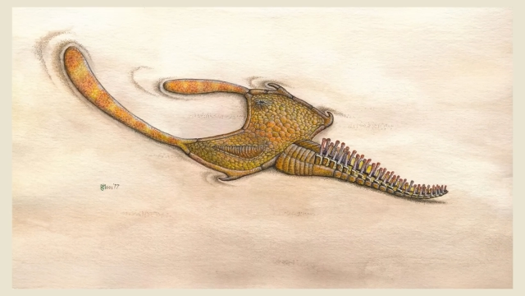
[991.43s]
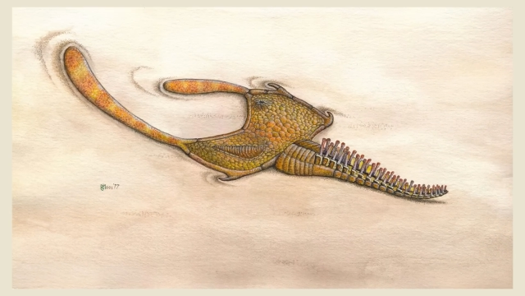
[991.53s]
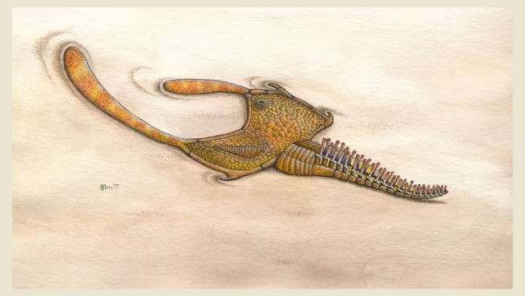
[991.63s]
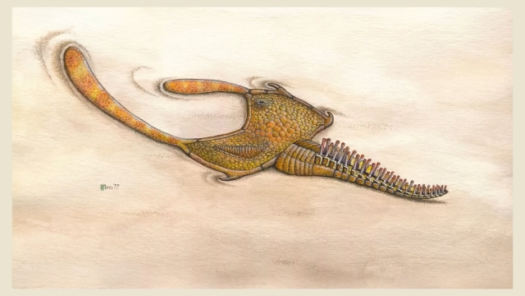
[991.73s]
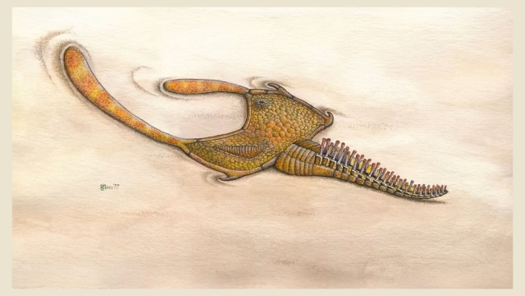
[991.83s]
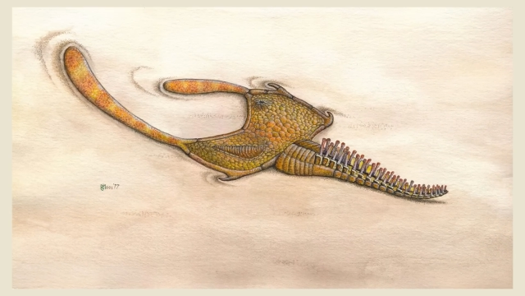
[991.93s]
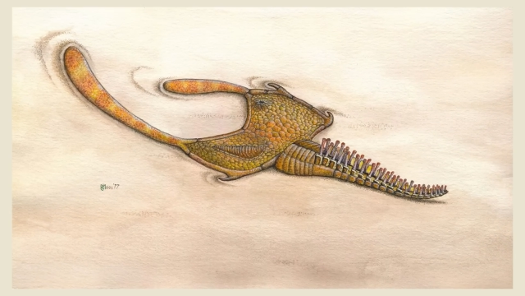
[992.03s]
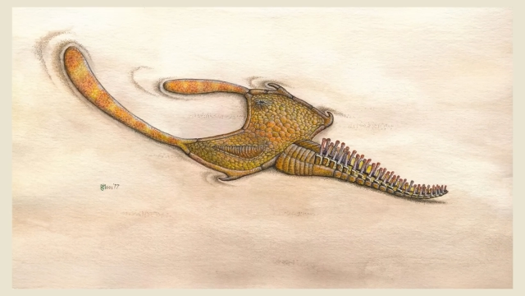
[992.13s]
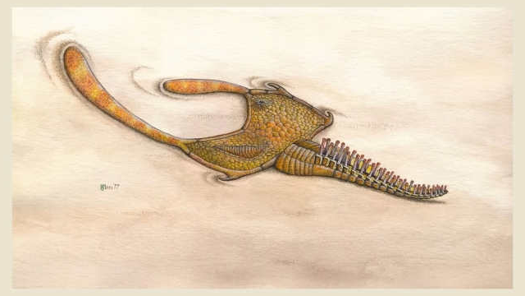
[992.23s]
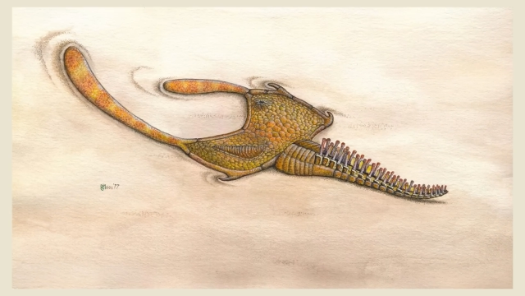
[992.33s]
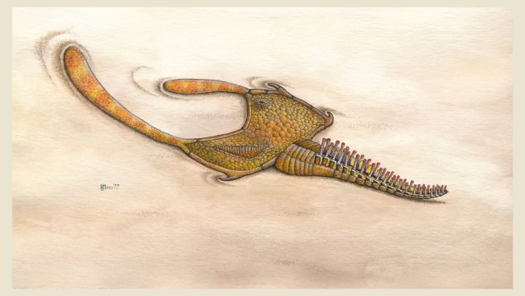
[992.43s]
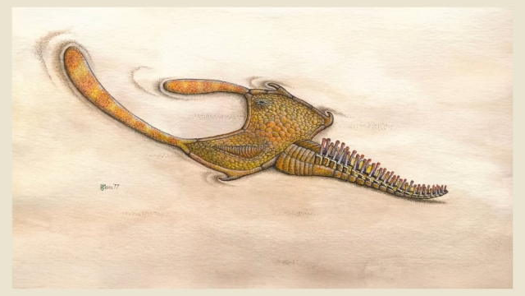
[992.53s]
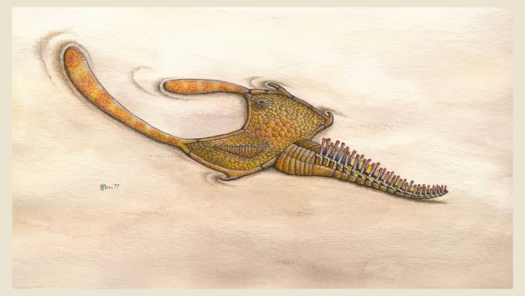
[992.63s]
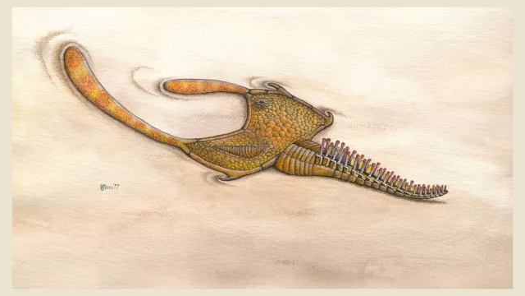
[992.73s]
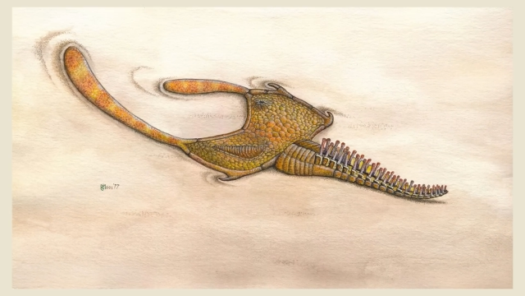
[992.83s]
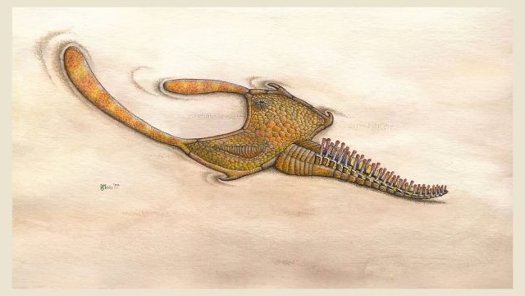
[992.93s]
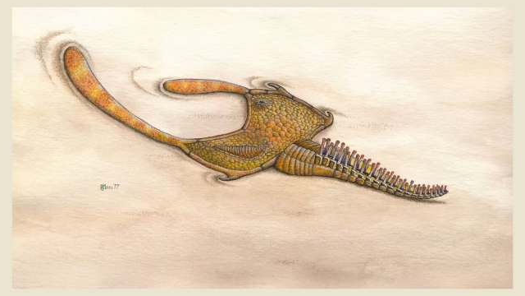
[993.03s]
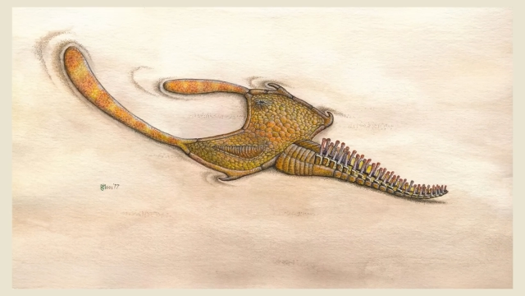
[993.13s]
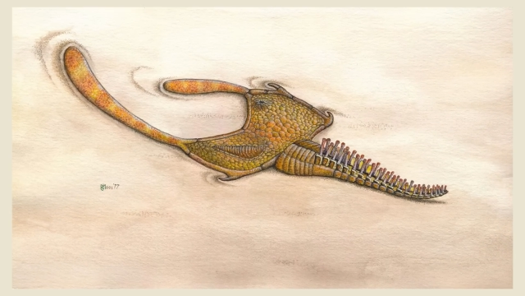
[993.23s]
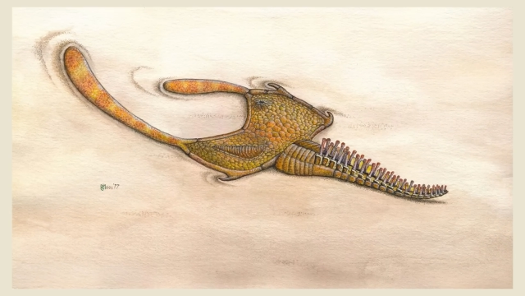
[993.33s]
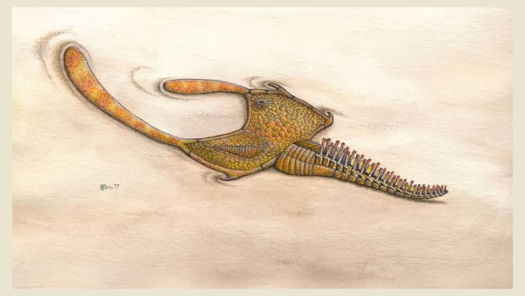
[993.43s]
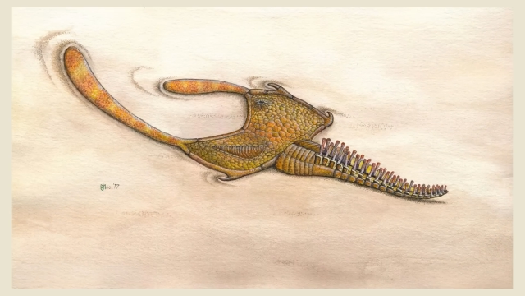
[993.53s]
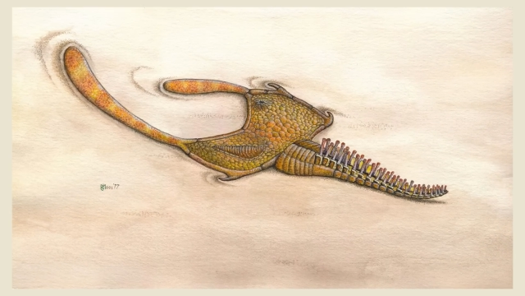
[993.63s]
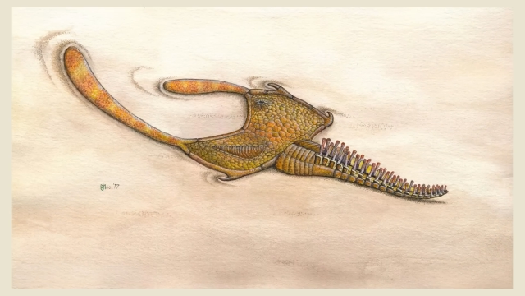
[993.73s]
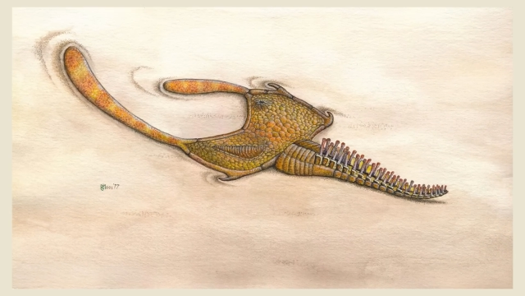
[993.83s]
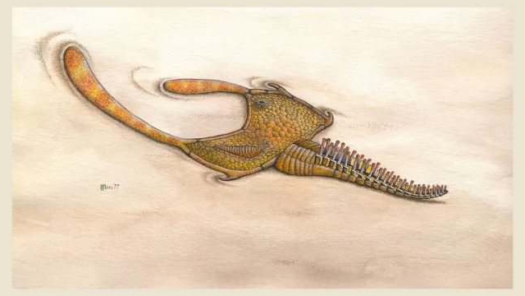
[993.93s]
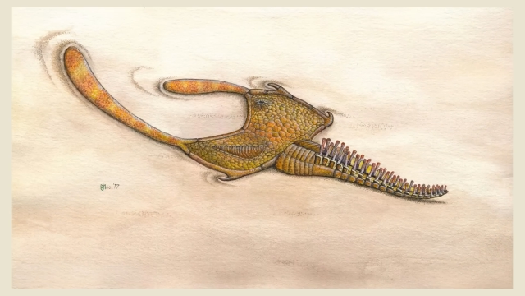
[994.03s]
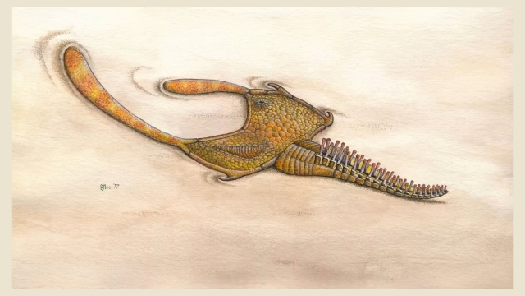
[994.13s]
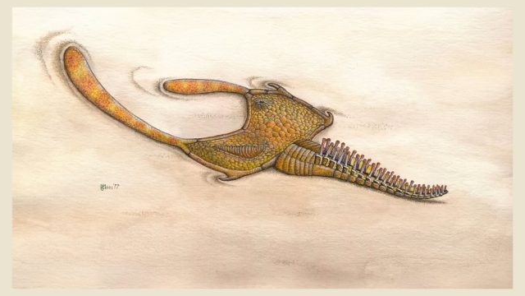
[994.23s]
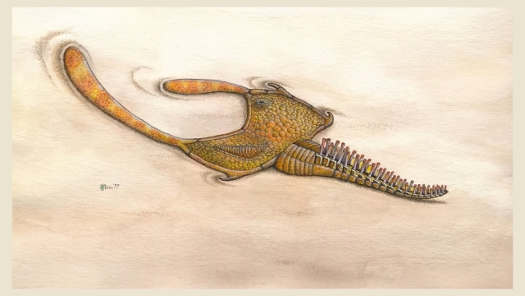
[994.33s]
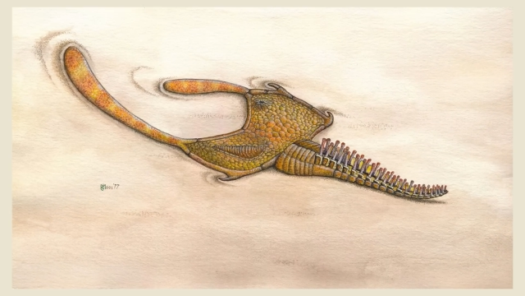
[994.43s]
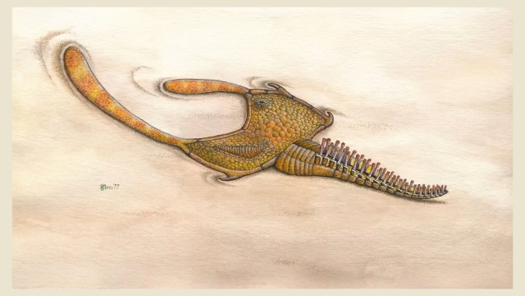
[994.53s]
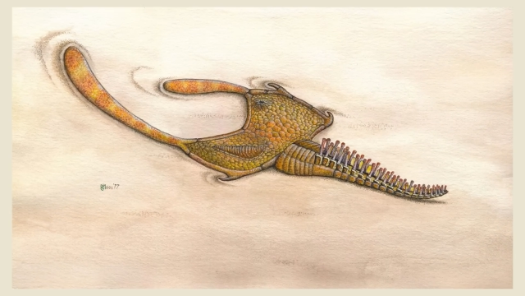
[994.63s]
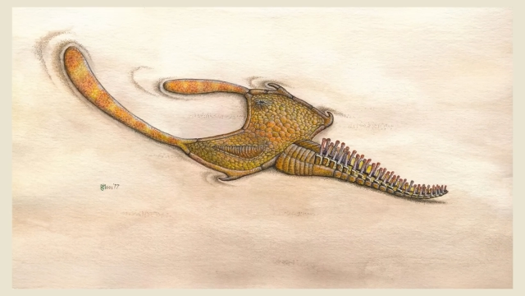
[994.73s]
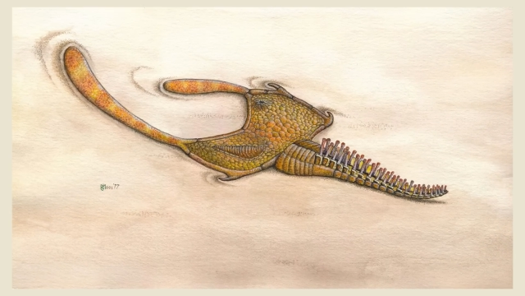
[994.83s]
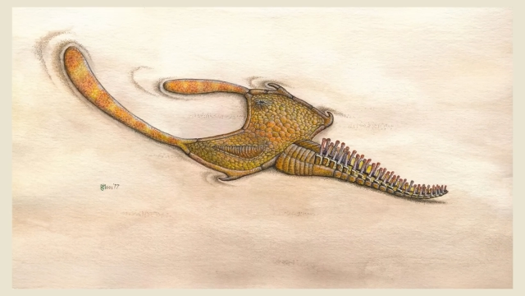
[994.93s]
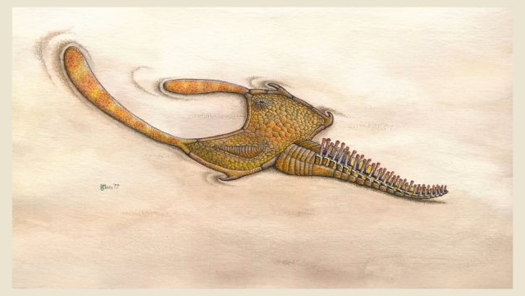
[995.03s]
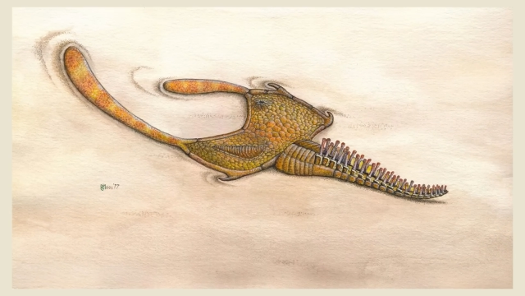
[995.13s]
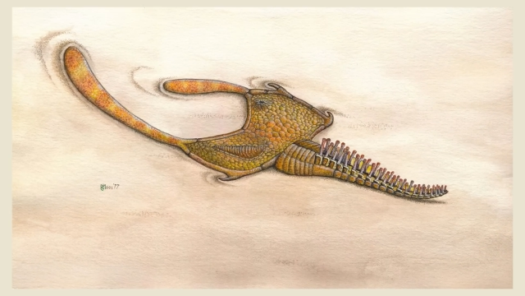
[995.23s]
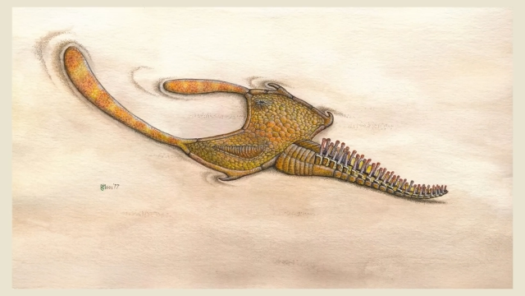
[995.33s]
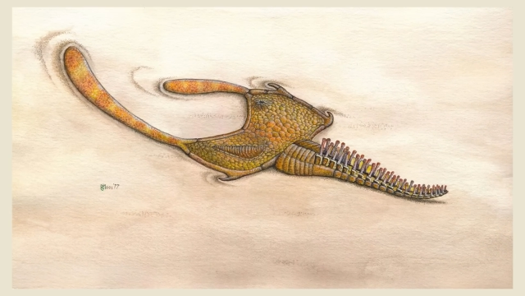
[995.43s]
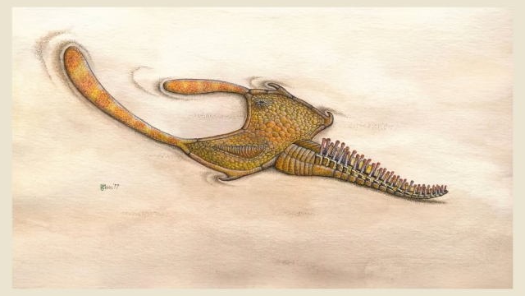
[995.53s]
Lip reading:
[unreadable: no face in view]